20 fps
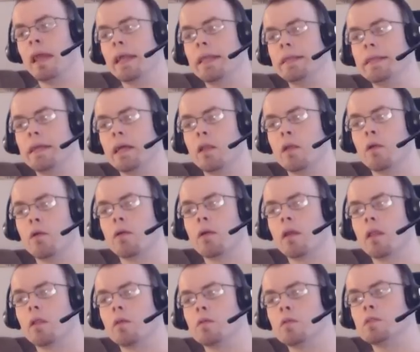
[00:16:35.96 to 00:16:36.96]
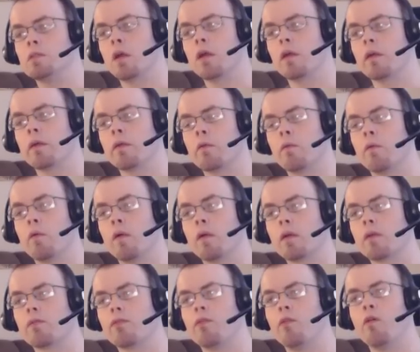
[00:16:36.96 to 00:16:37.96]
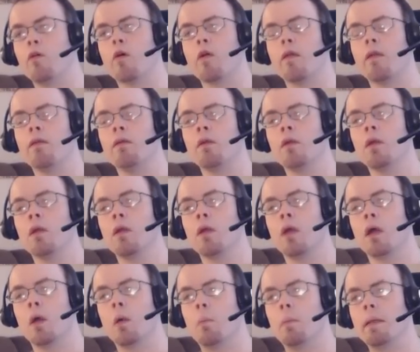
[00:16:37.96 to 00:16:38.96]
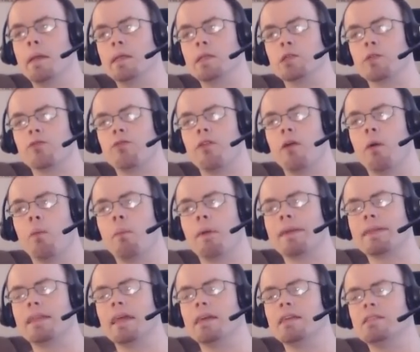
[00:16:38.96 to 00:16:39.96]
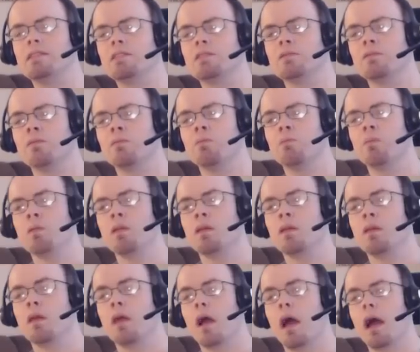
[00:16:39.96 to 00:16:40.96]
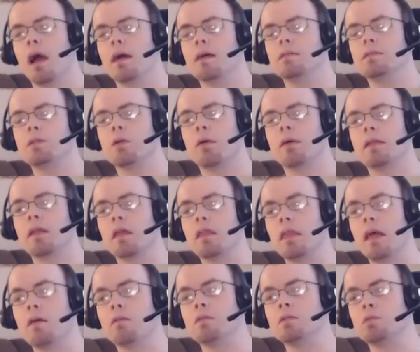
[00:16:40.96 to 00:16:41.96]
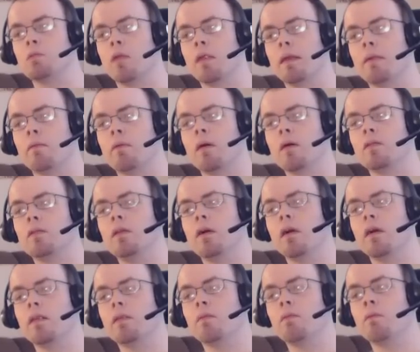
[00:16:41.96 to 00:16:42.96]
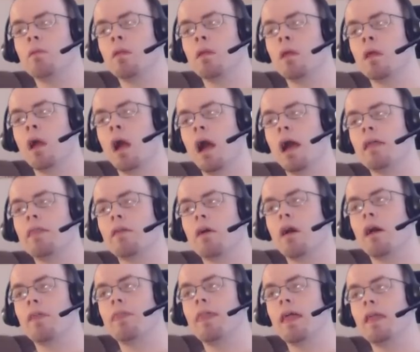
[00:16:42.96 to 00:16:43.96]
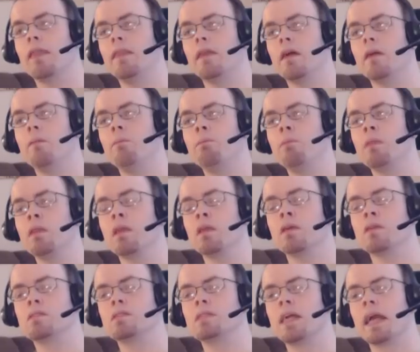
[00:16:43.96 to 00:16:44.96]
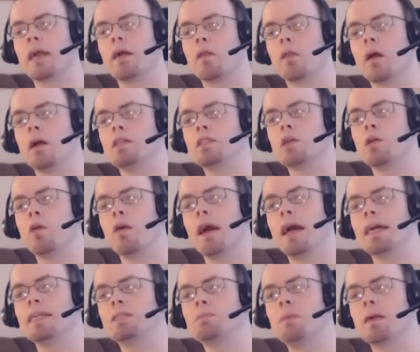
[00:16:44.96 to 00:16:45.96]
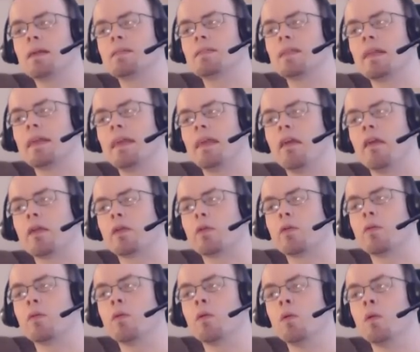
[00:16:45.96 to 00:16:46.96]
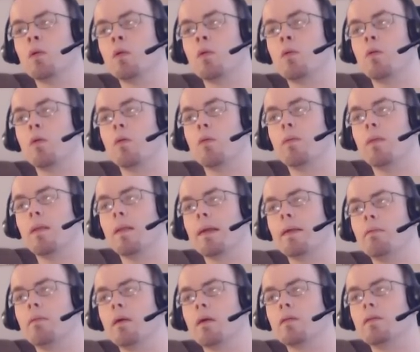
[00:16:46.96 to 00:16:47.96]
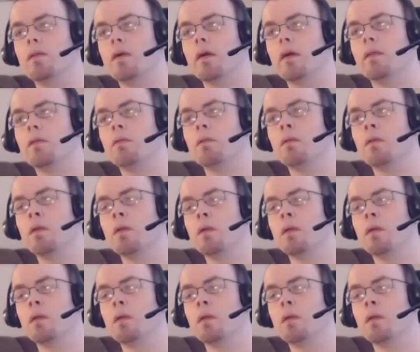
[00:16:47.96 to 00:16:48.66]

and yellow colors aren't going to work for a major film like this. So I thought that was really well done. I thought that the psychological aspects of the character were really well done.